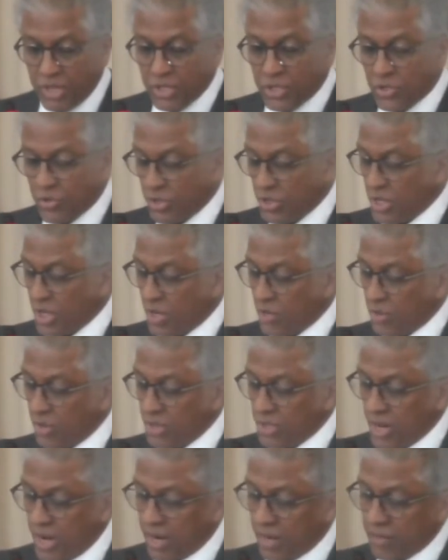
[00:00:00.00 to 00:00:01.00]
General's
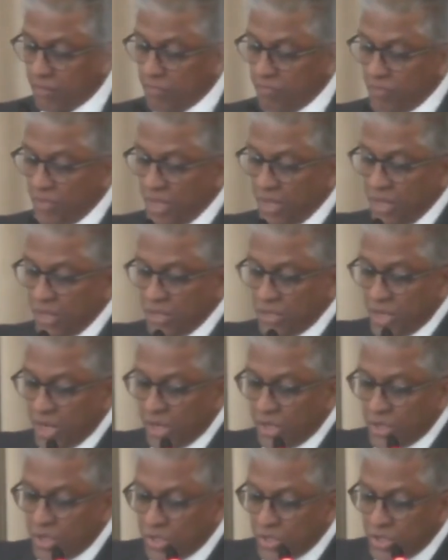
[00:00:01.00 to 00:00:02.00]
Act.
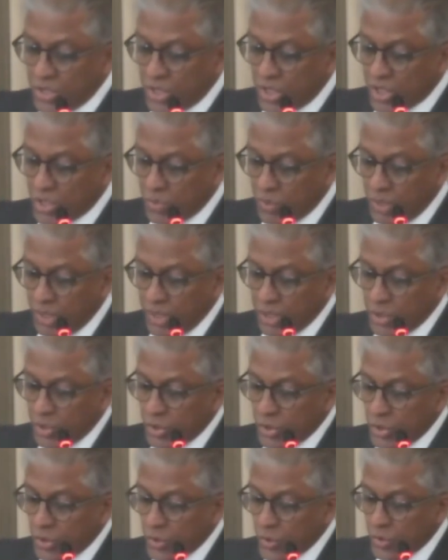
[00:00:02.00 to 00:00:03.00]
Section 6 will
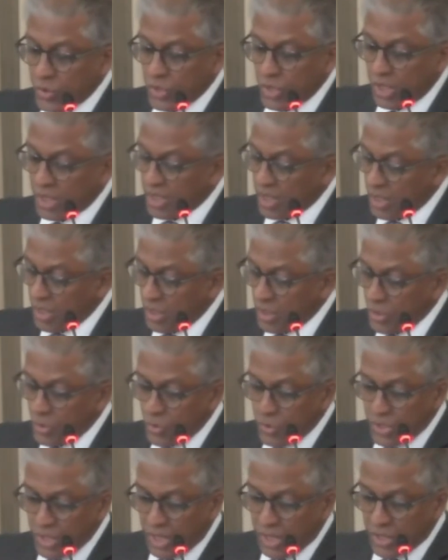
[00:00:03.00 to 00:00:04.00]
introduce, again, new
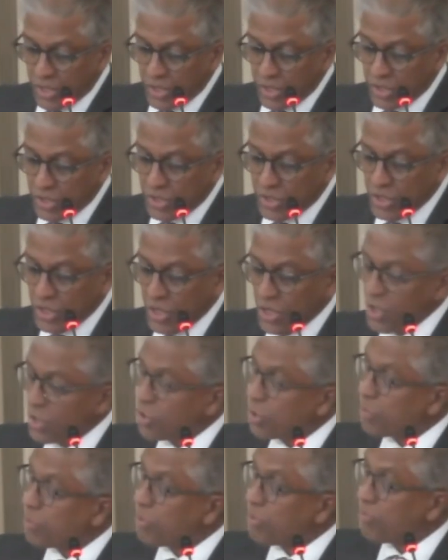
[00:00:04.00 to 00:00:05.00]
sections to
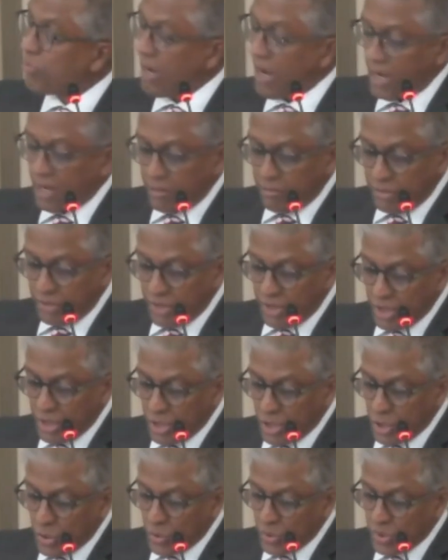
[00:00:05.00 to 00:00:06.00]
provide for the
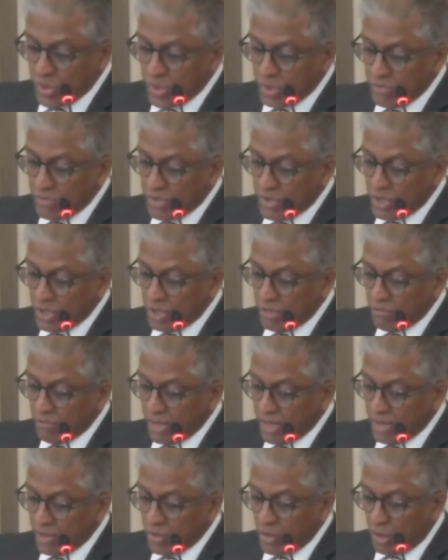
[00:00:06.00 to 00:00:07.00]
issuance of
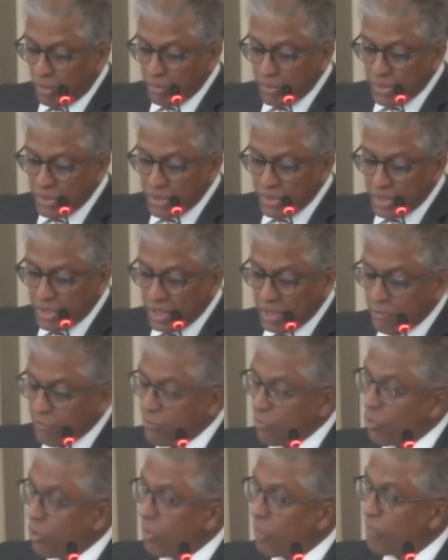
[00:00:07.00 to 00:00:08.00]
certified copies in any
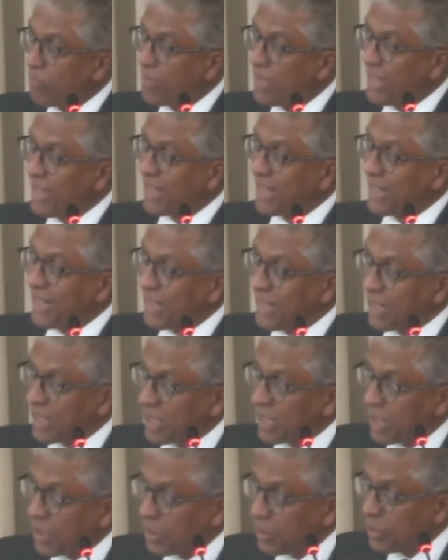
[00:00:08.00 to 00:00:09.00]
form,
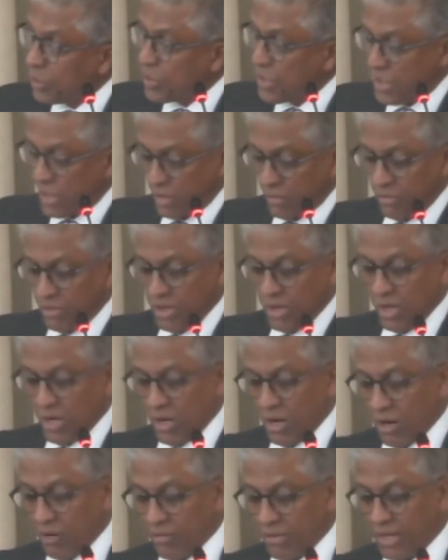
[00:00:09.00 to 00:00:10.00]
inclusive
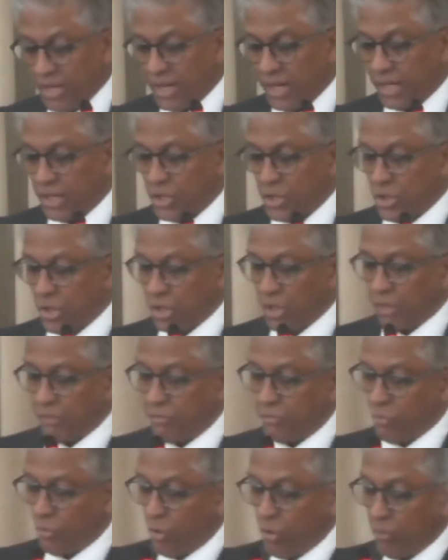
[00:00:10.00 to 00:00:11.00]
of electronic
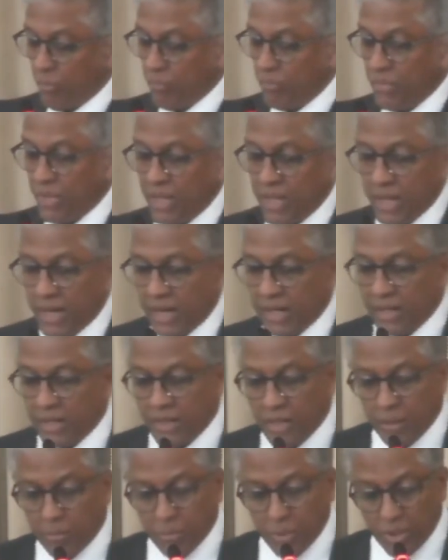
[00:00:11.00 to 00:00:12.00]
form, and a
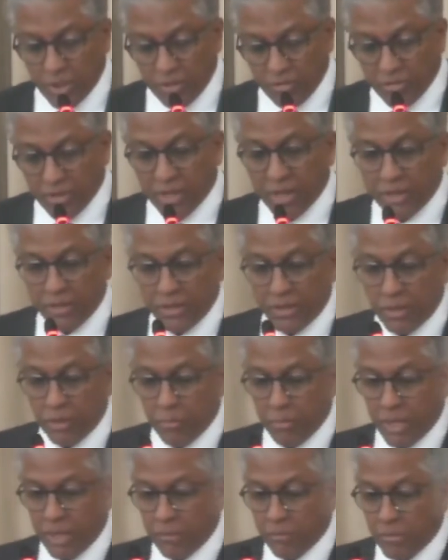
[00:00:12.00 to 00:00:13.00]
number of other
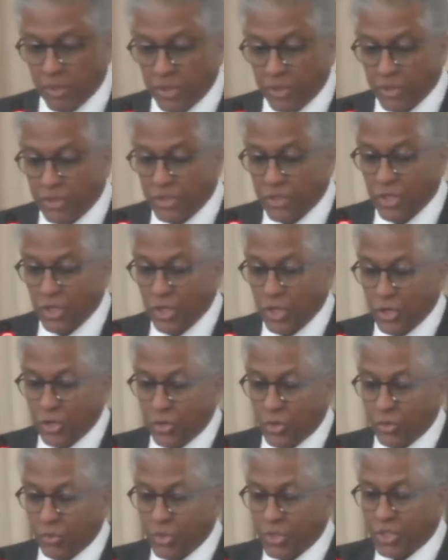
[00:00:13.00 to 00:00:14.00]
amendments
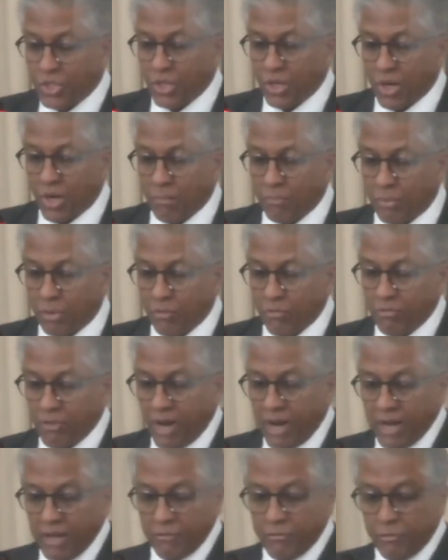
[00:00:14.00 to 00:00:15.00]
which
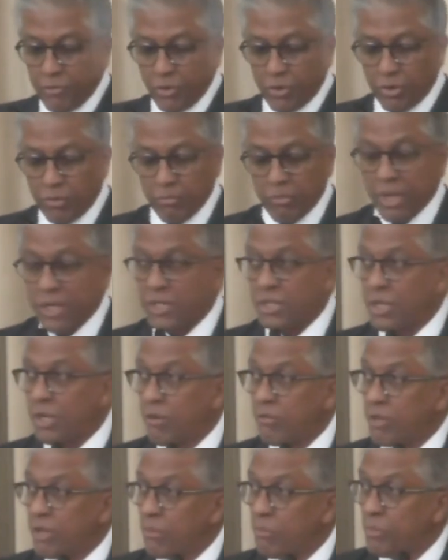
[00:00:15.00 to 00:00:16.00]
provide for a measure of
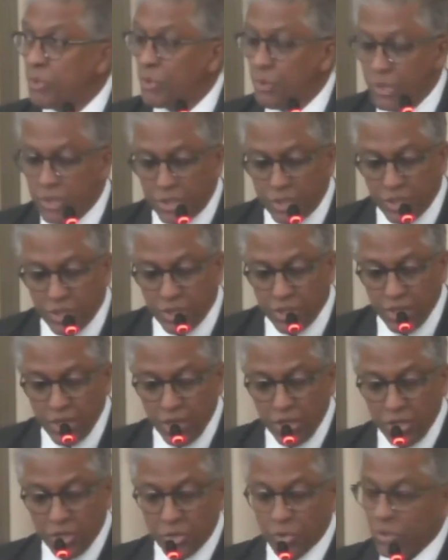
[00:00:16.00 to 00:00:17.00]
immunity
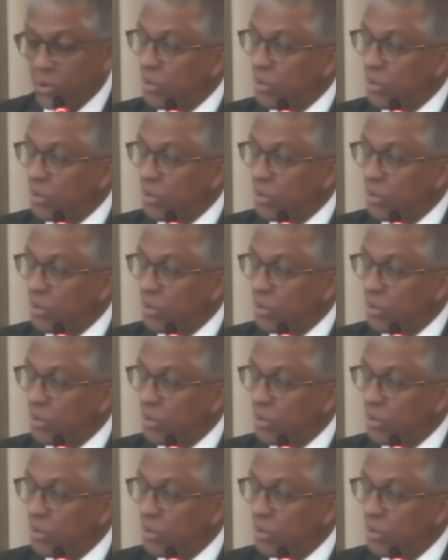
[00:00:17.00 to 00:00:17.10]
to